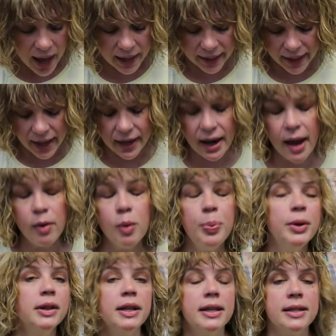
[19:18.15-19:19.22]
And again, I will
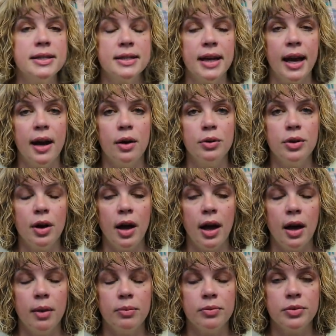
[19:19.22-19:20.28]
put links down
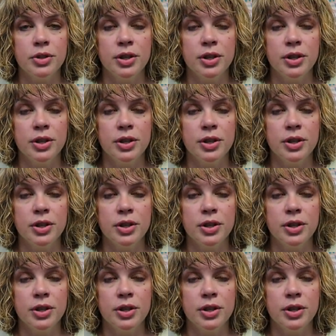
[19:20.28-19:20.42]
um,